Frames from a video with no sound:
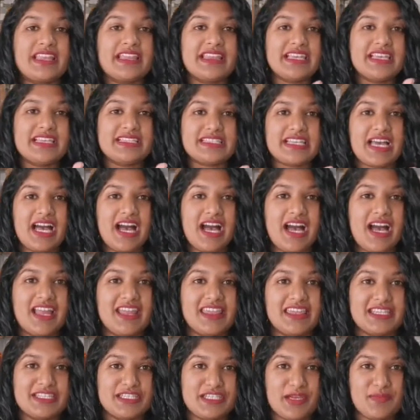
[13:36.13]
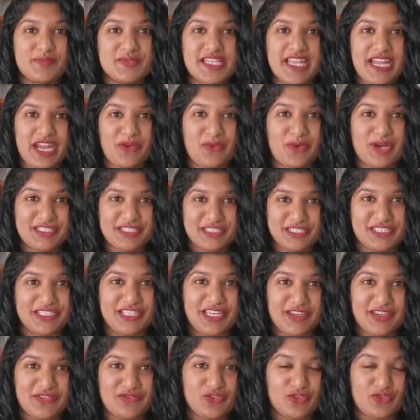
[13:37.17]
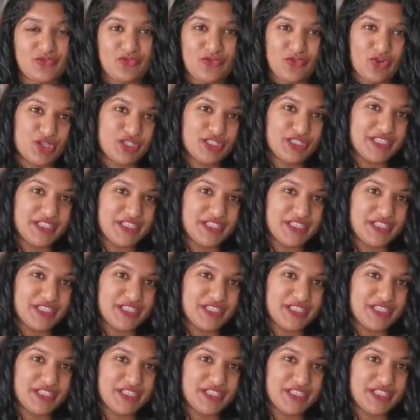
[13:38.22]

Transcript: these are the tips that I wanted to give you for